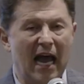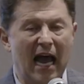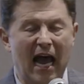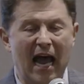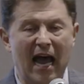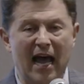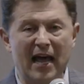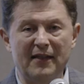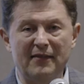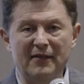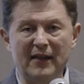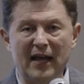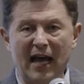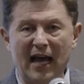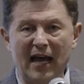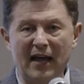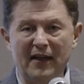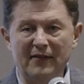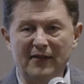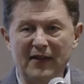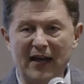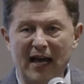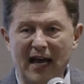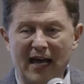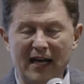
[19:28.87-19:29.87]

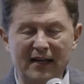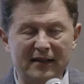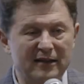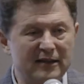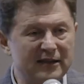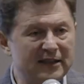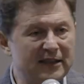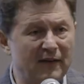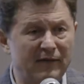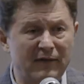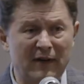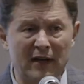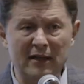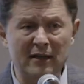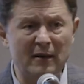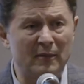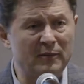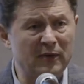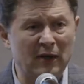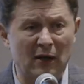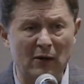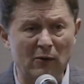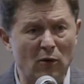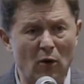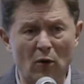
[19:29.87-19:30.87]
and that
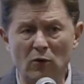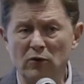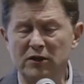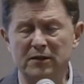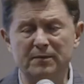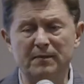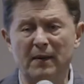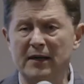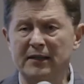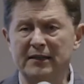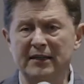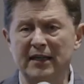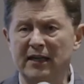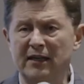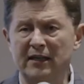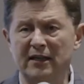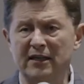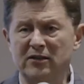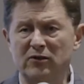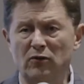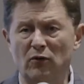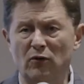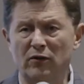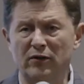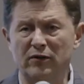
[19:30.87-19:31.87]
develop their own
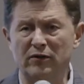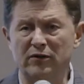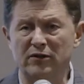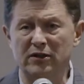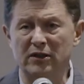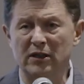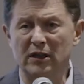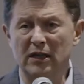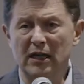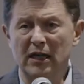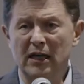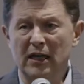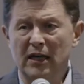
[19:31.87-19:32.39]
spontaneous orders.